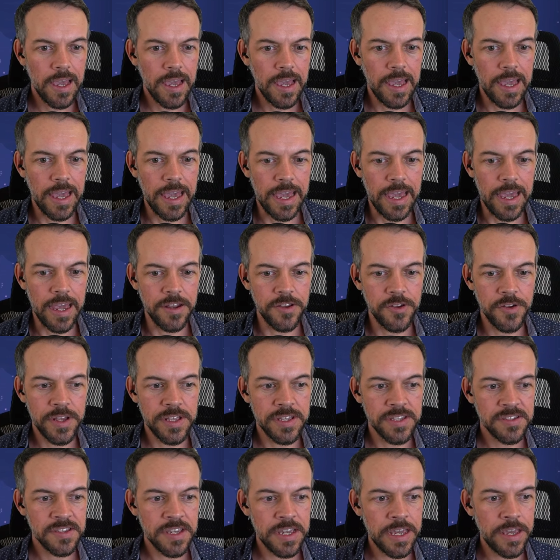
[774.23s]
And you can
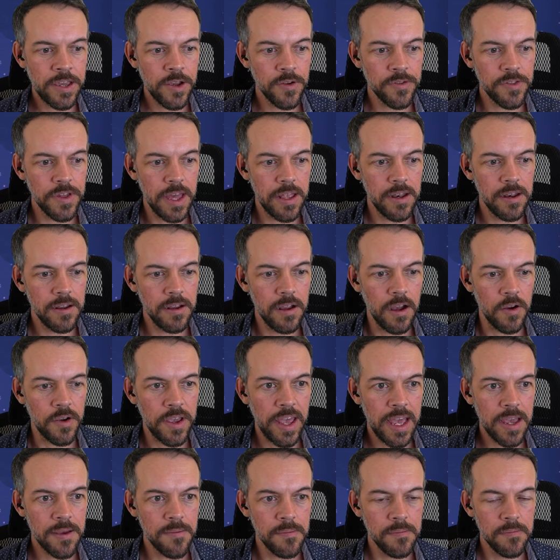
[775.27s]
see here that,
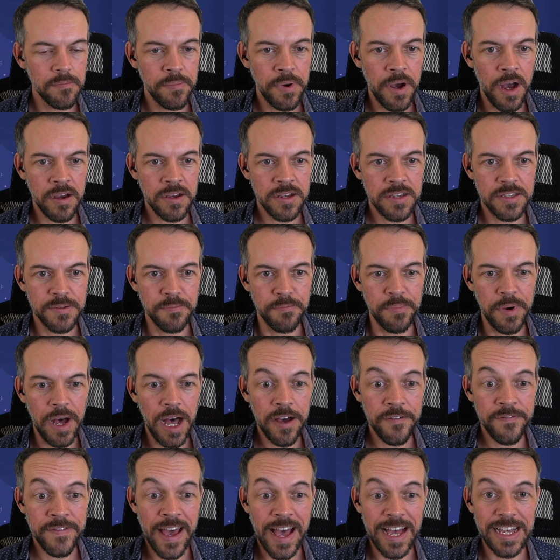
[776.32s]
okay, Puck's
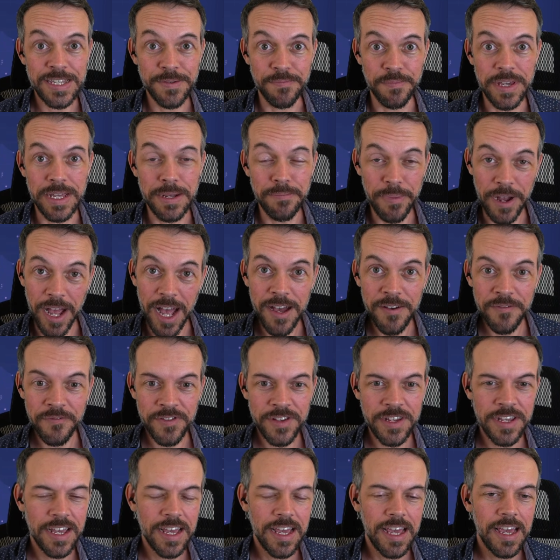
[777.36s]
buff has been
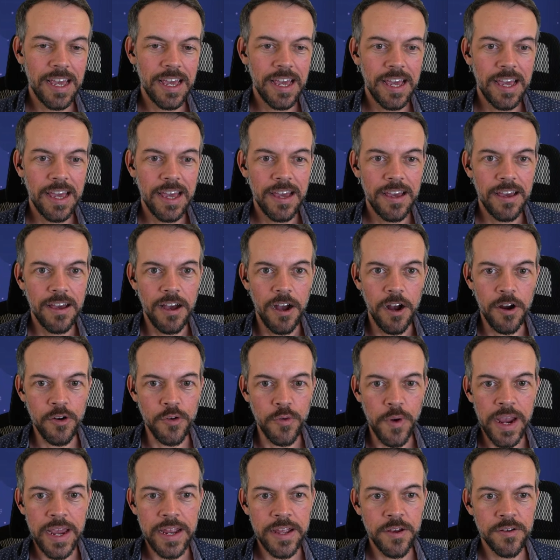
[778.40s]
buffed. Oh,
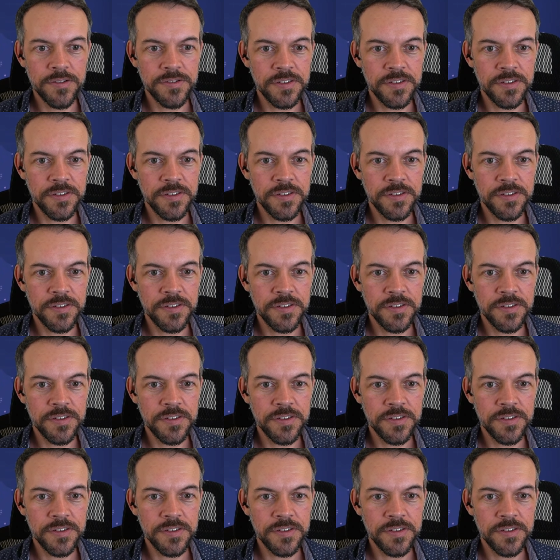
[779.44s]
great. Here's a